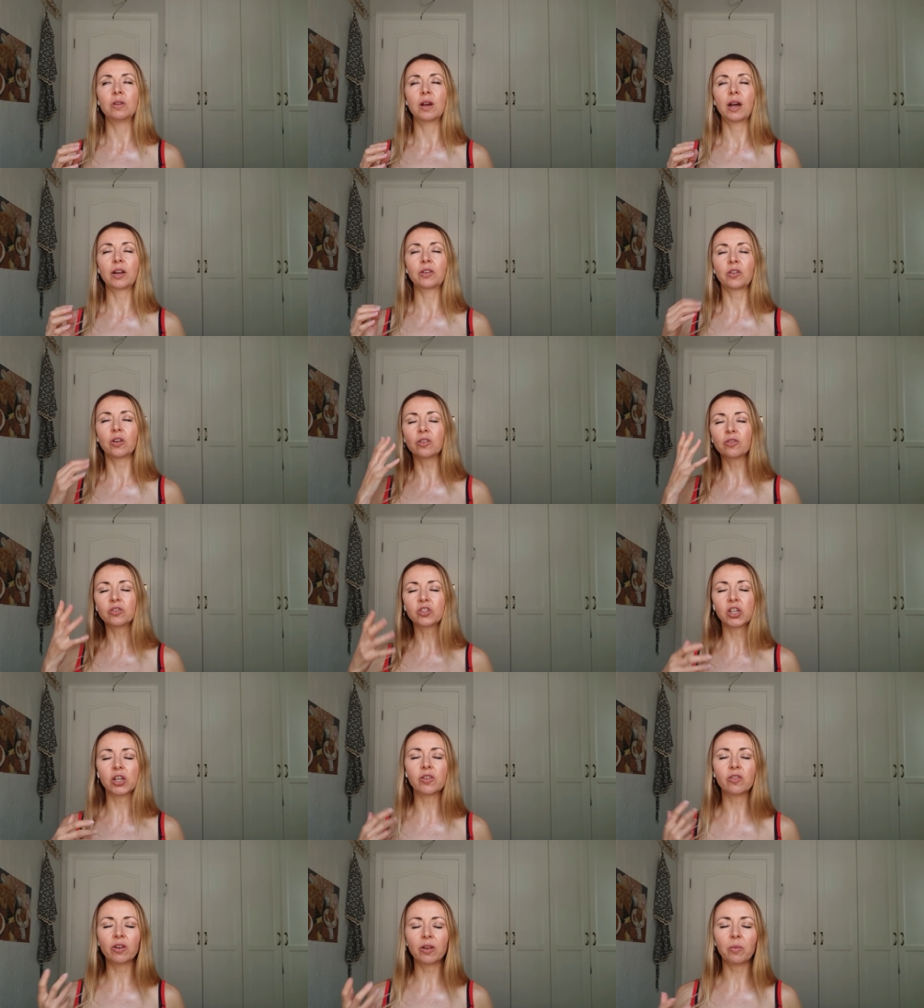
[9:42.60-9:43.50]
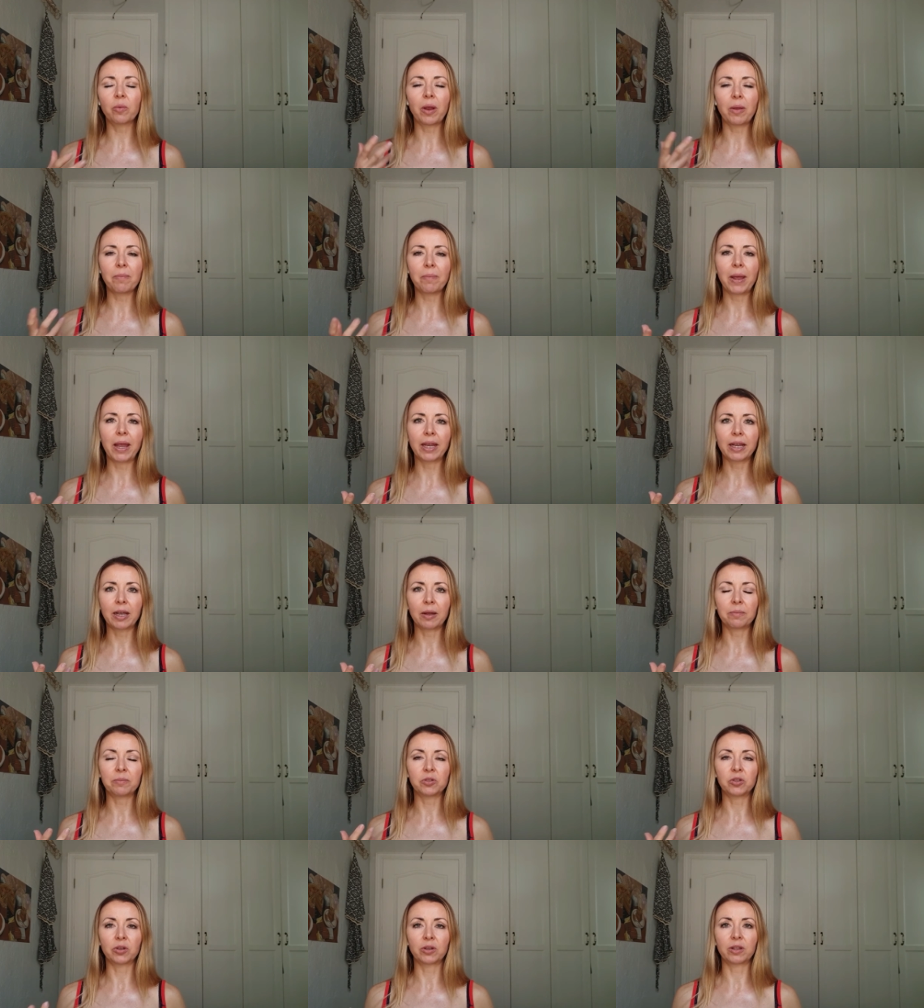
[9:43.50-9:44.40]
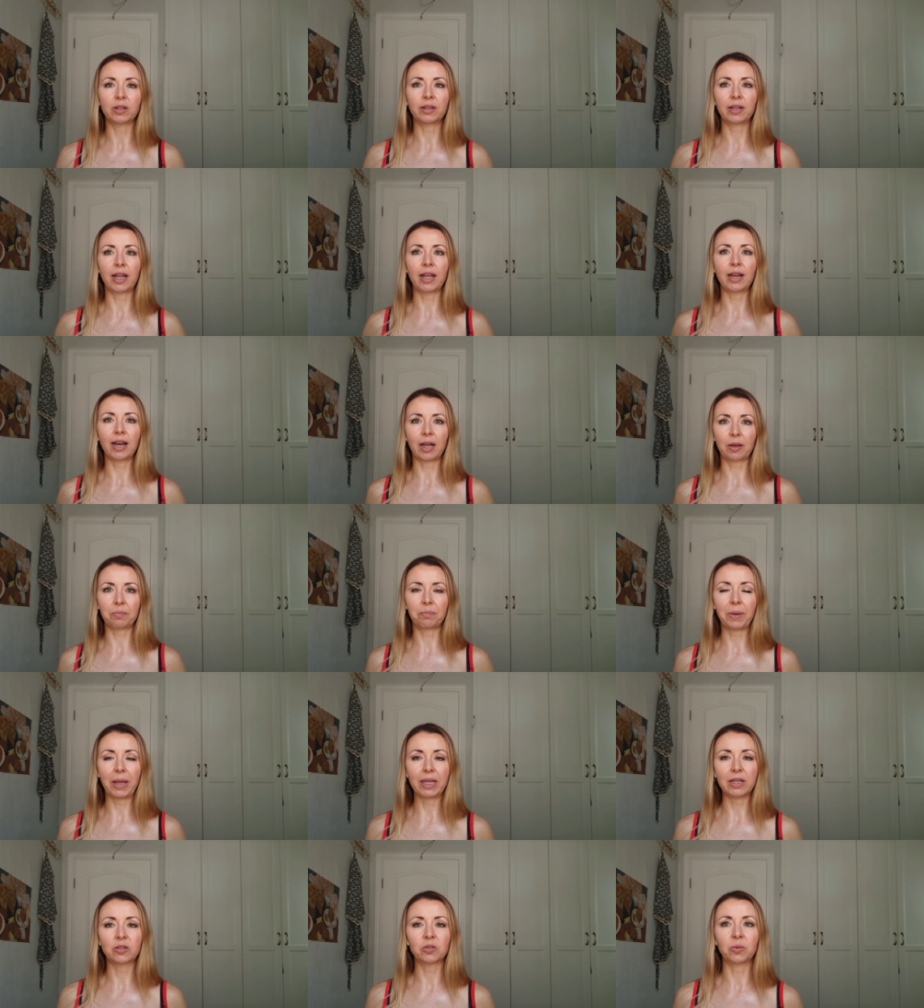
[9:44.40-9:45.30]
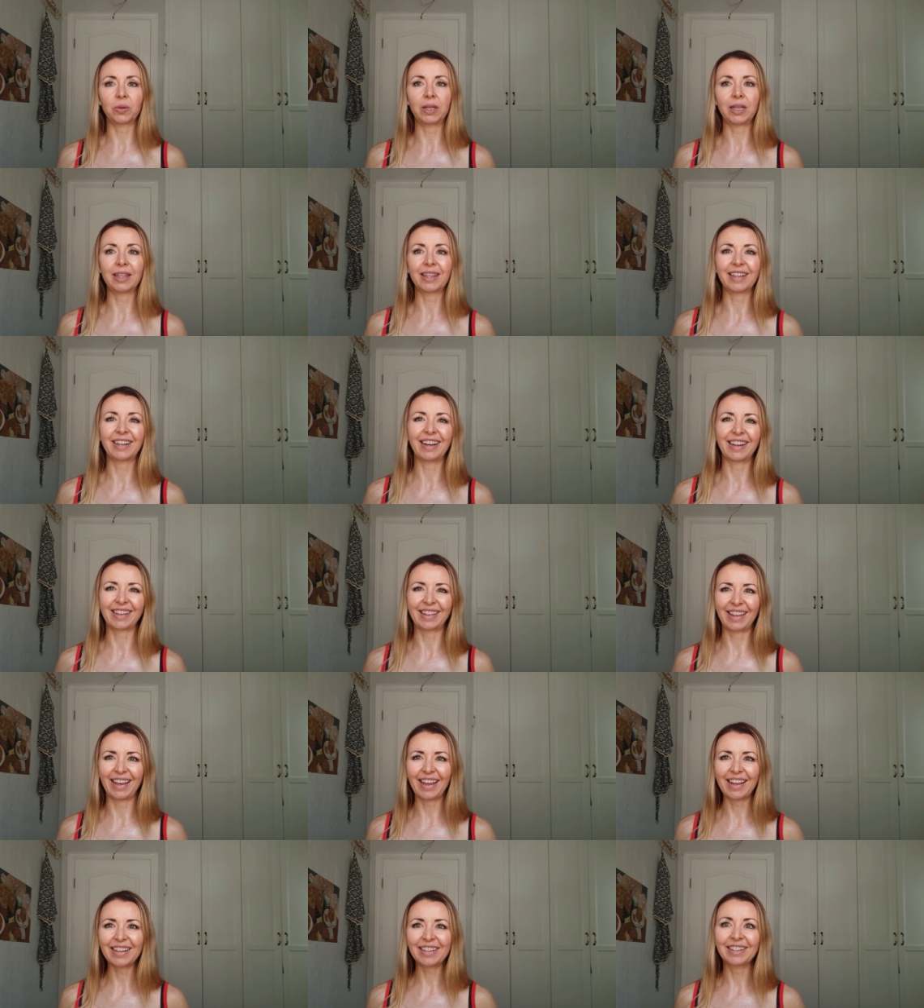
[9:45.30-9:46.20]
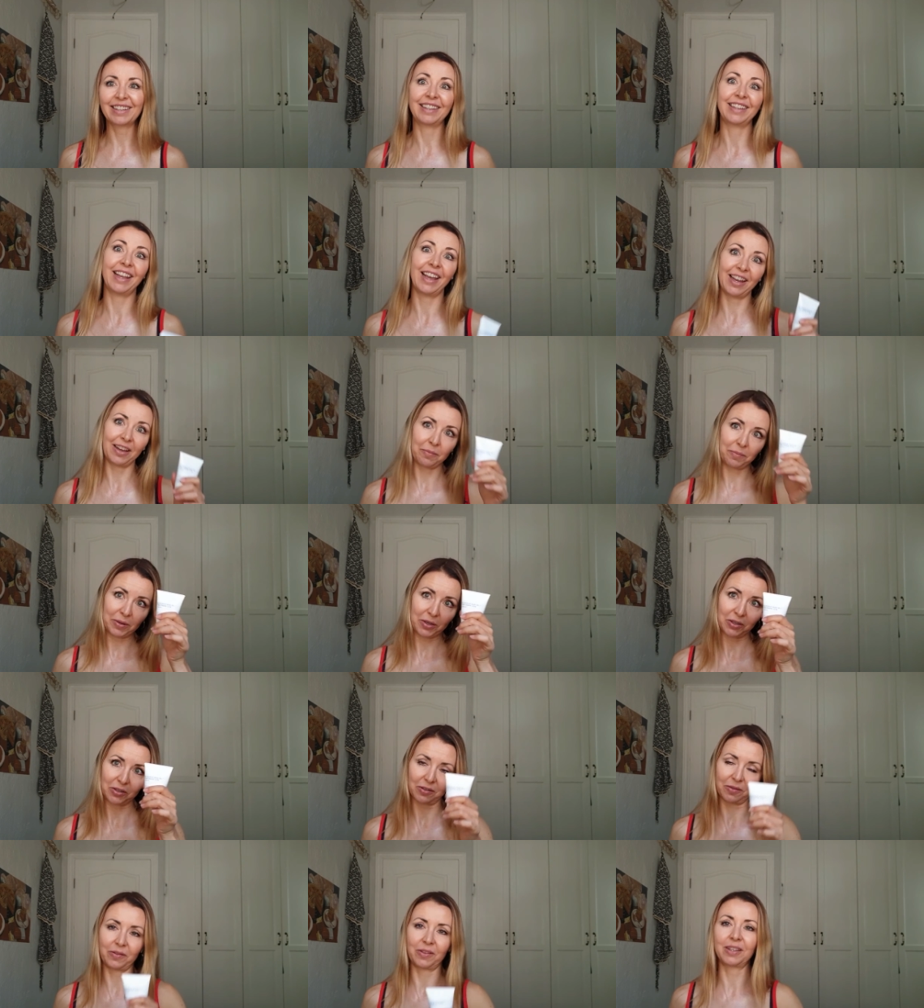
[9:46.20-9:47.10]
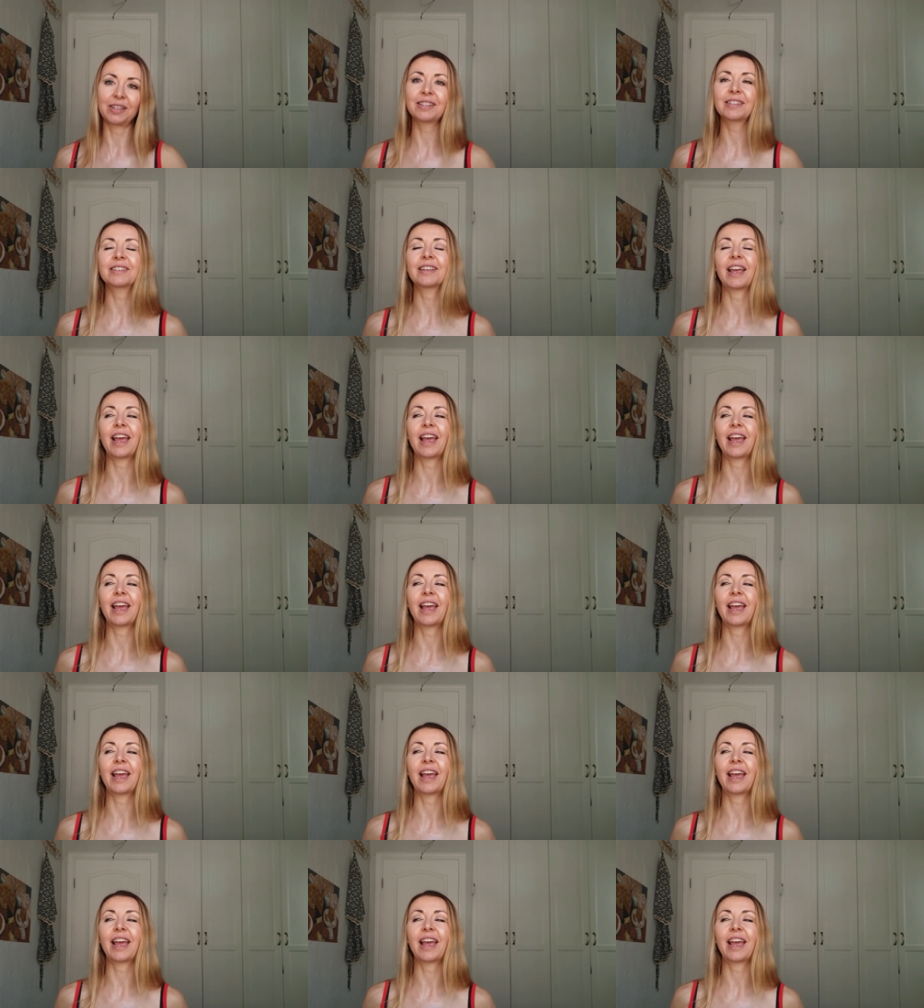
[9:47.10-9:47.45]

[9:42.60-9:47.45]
I don't generally wear makeup during the day like base or anything like that. Yay, because of this.